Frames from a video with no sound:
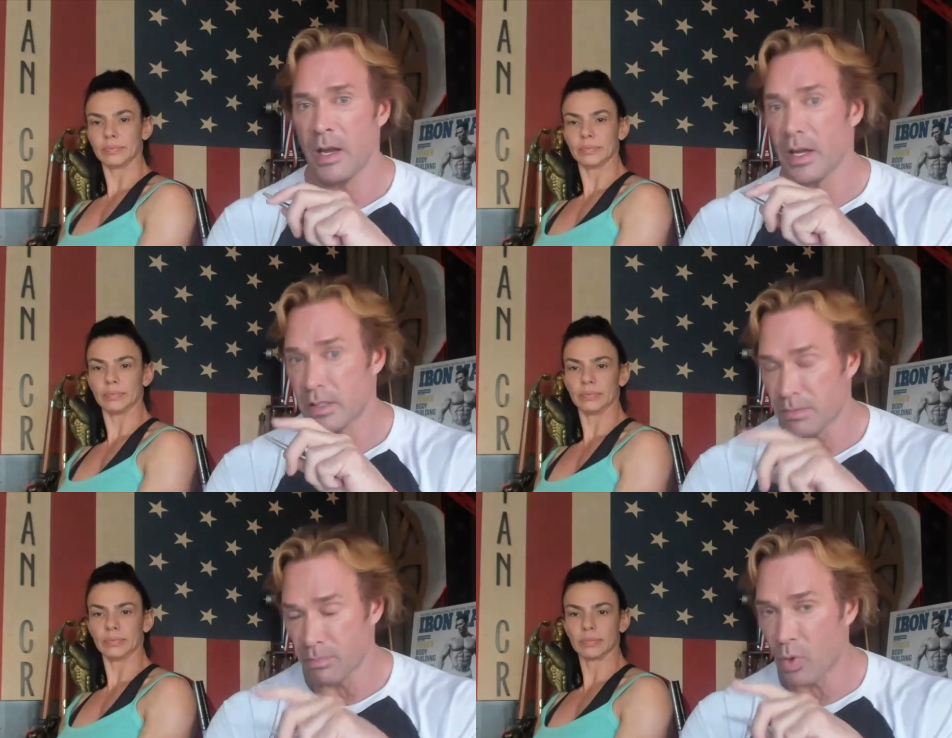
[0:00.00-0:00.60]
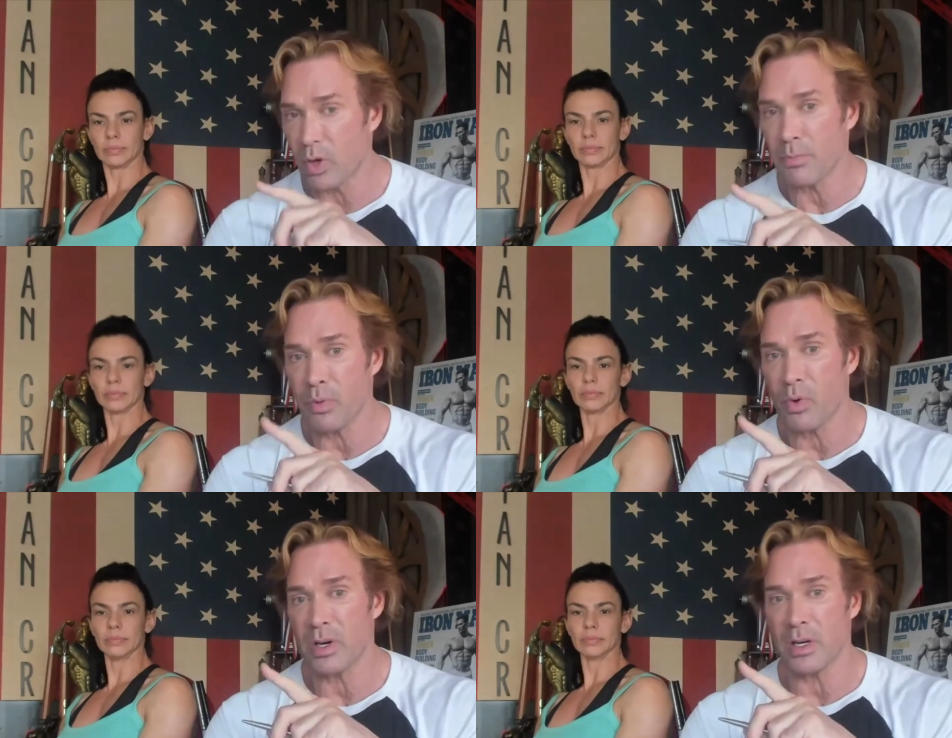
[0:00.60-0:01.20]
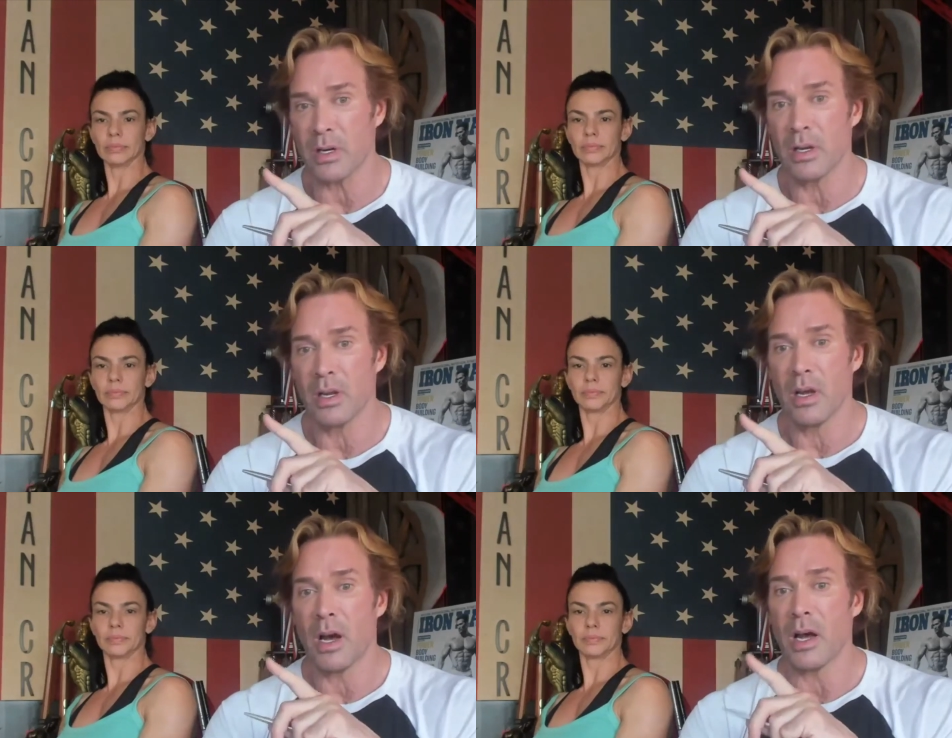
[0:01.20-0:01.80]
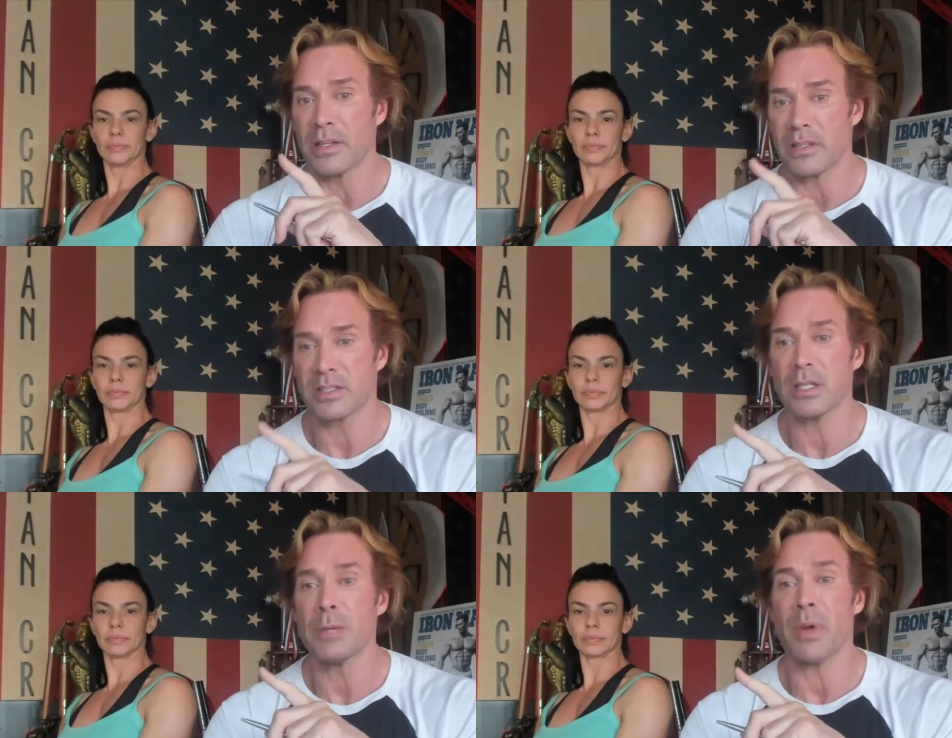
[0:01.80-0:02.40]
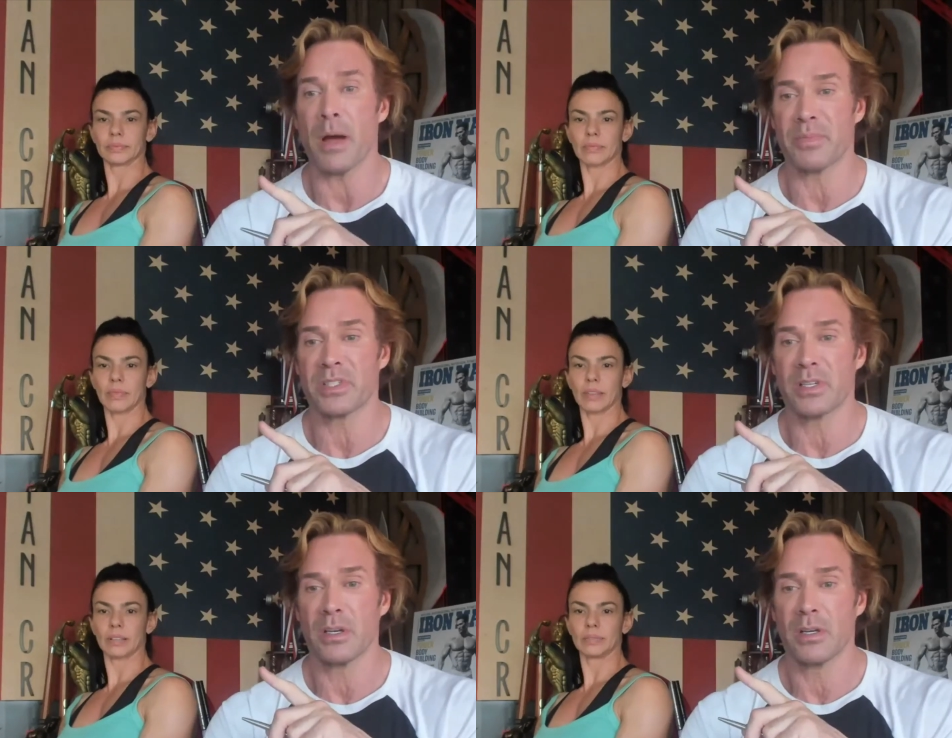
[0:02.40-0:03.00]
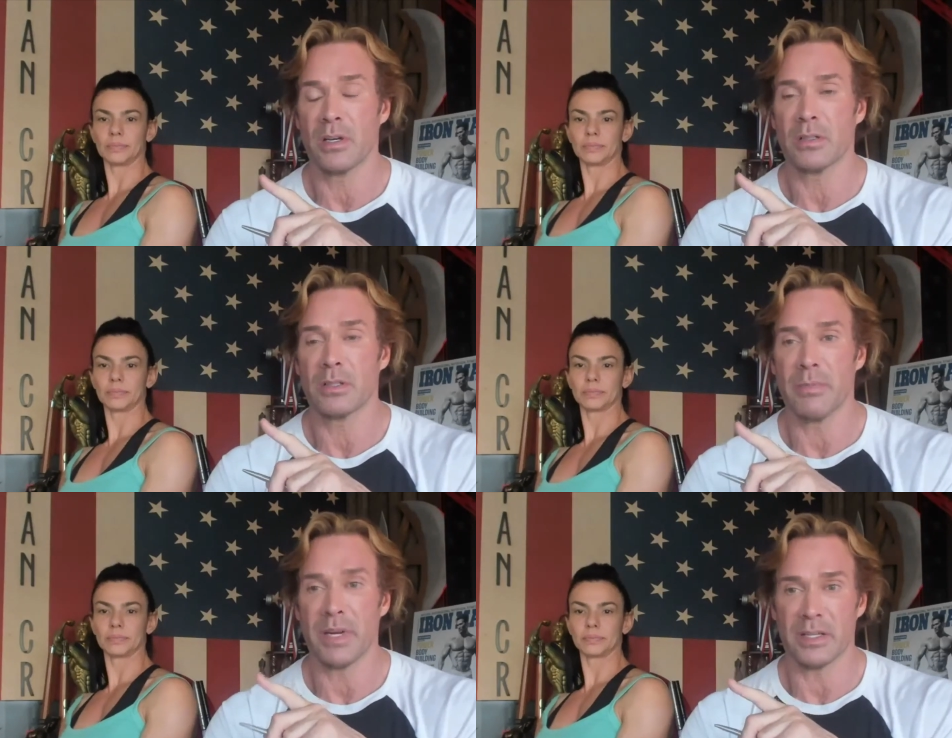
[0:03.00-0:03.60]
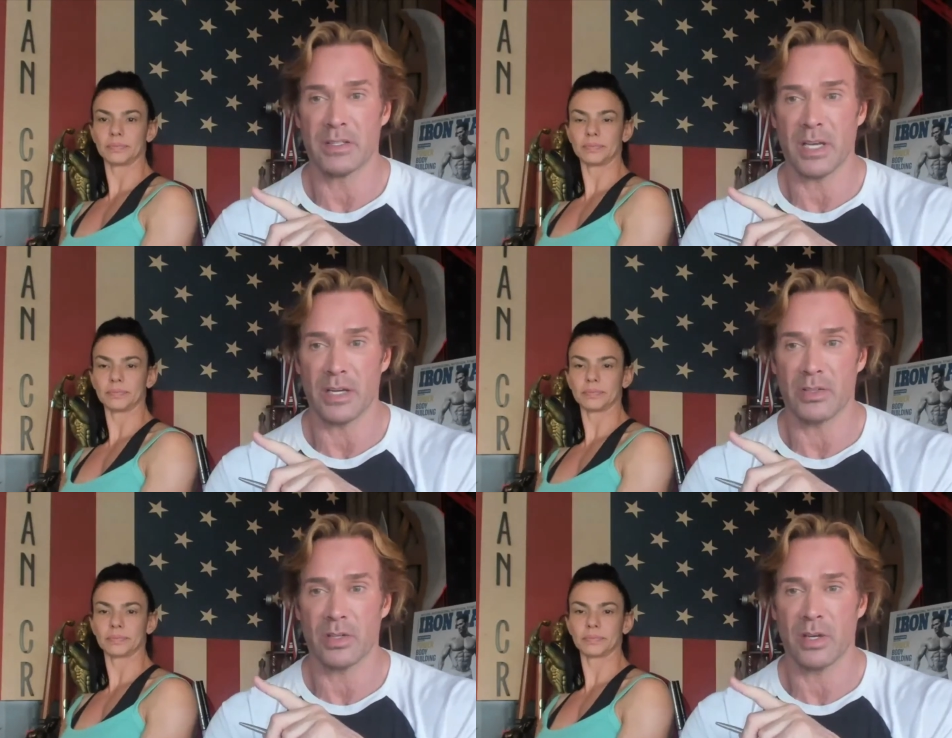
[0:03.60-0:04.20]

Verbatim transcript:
Speaker 1: It's more important on the slip-ups to be in touch.